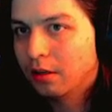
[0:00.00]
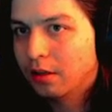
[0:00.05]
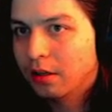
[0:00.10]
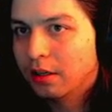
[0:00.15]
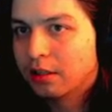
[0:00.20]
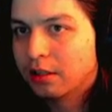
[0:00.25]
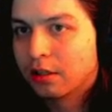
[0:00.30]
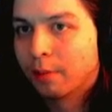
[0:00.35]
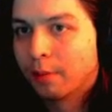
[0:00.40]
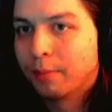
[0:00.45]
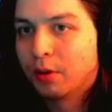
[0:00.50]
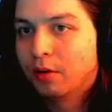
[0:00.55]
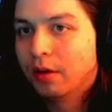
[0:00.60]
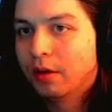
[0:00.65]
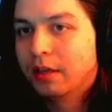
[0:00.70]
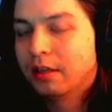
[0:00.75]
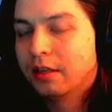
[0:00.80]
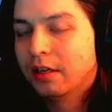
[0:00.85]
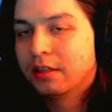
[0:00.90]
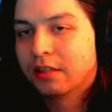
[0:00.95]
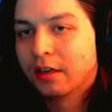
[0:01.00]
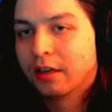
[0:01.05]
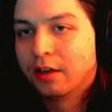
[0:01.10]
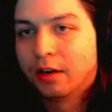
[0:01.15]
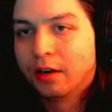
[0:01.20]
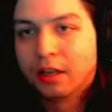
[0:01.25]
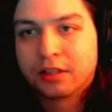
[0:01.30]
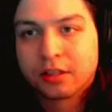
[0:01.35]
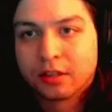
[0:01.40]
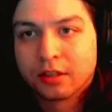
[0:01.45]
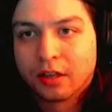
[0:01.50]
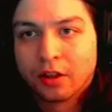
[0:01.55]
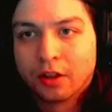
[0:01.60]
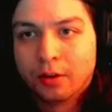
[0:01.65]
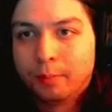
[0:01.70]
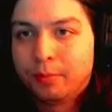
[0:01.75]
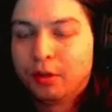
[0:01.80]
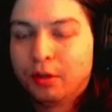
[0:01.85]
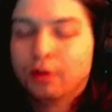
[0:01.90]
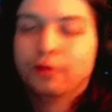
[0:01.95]
it's another
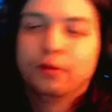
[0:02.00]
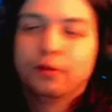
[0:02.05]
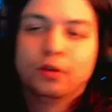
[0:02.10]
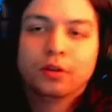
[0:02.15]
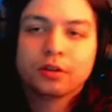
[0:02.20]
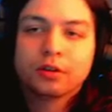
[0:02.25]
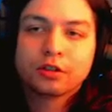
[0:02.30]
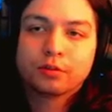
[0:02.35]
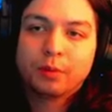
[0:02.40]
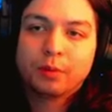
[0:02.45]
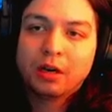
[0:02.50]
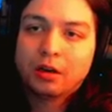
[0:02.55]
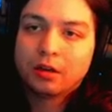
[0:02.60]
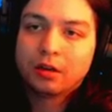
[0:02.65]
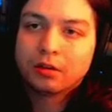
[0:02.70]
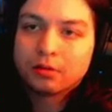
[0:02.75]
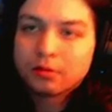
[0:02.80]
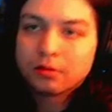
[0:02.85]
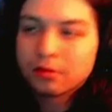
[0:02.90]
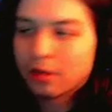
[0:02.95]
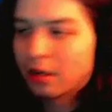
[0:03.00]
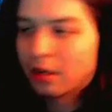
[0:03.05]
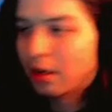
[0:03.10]
beautiful experience.